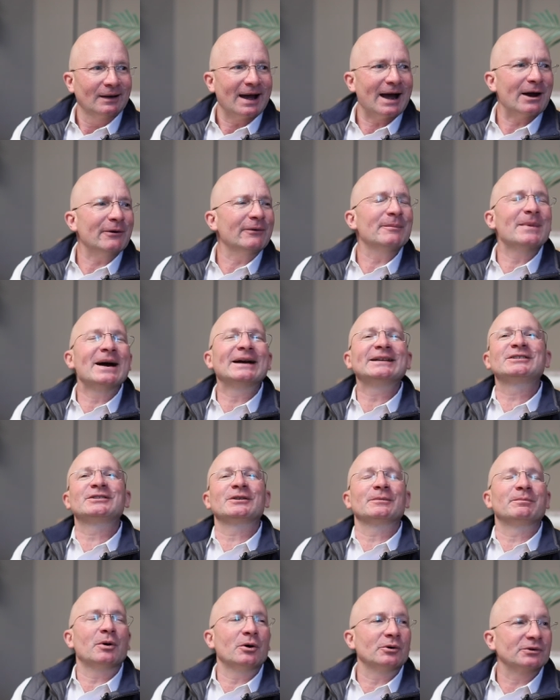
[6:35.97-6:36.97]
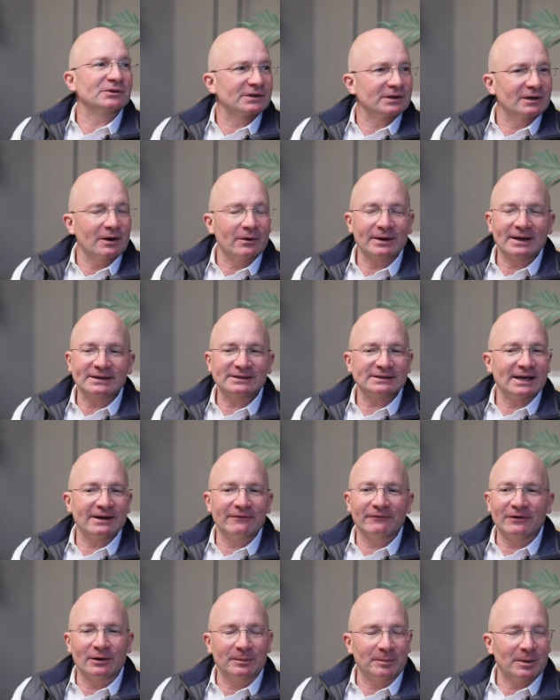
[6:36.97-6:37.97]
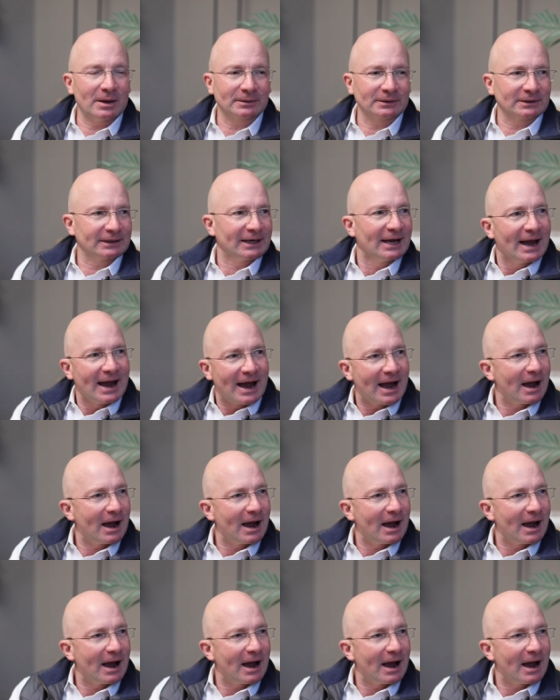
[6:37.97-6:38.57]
How am I supposed to know? And I say it very publicly,